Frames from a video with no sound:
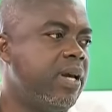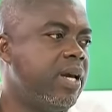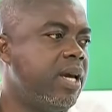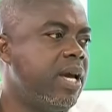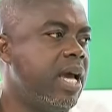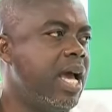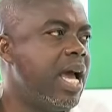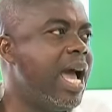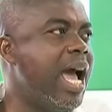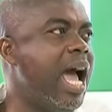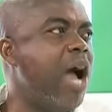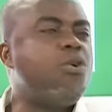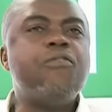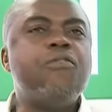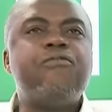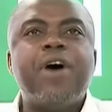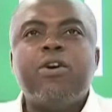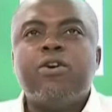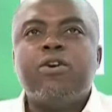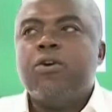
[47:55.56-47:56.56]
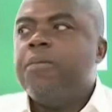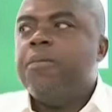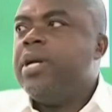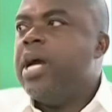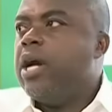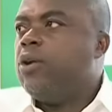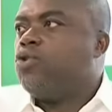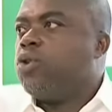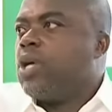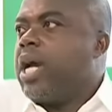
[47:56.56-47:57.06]

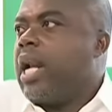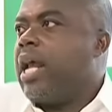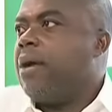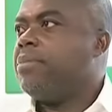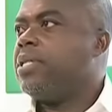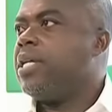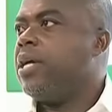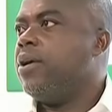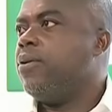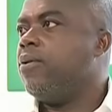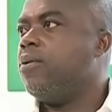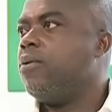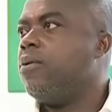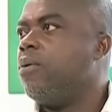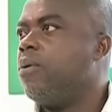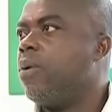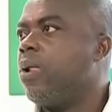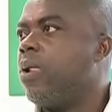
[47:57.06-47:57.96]
Akufo-Addo to Galamsey no.